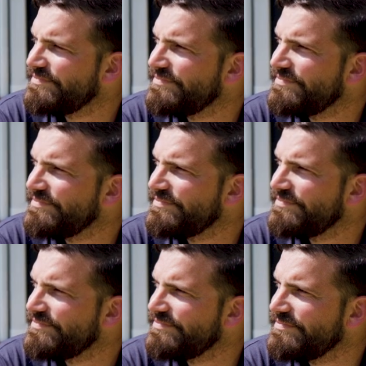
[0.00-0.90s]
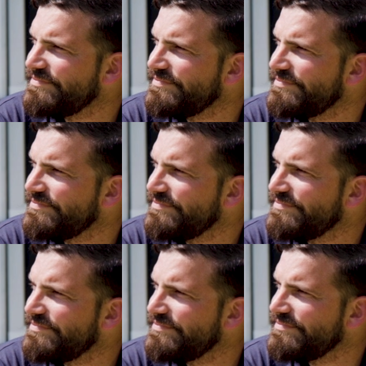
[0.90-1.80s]
All the meanwhile,
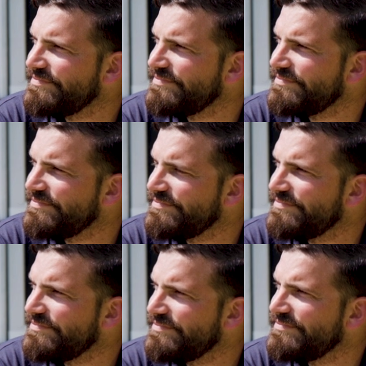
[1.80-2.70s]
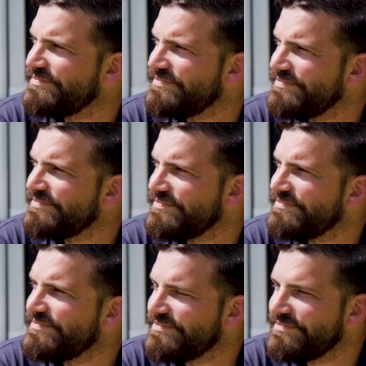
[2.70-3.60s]
Jared,
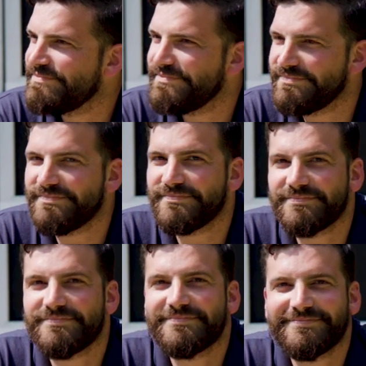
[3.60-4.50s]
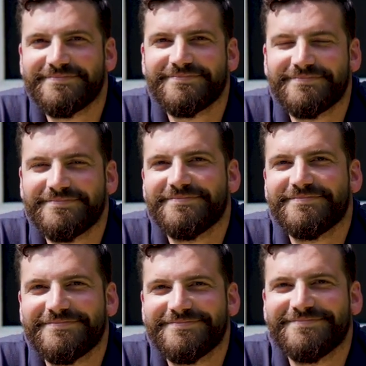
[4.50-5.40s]
who put up the original sign,
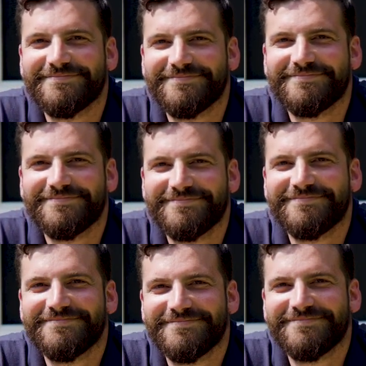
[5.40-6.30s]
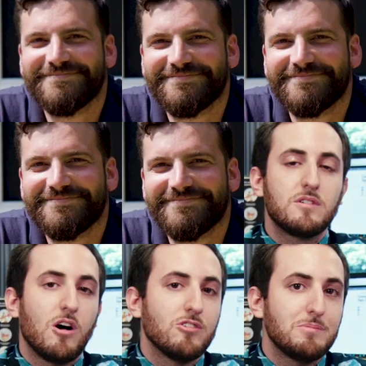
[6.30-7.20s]
he
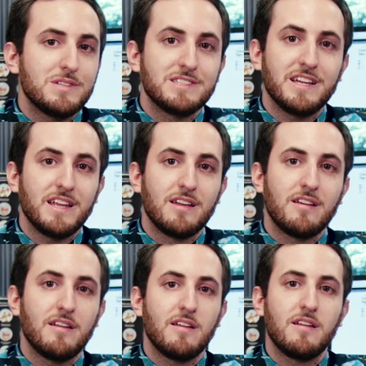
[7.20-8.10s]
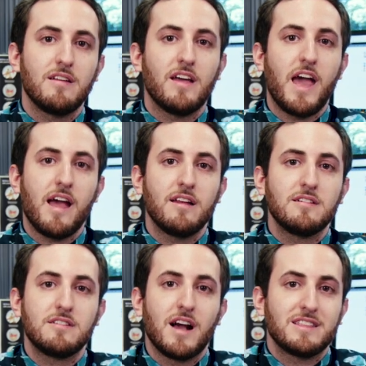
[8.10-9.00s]
called up the city
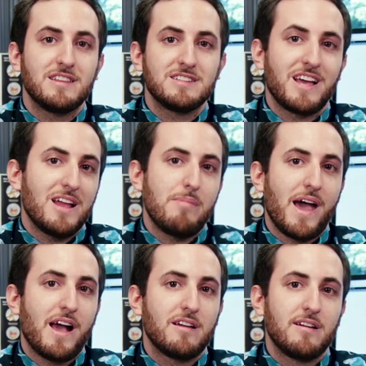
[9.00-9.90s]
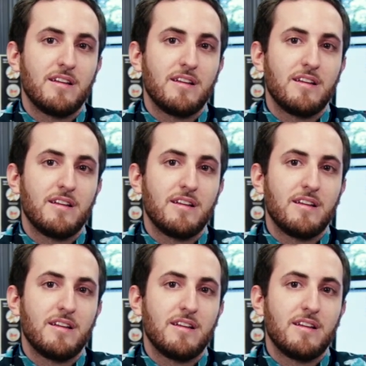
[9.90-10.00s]
and got the sign back.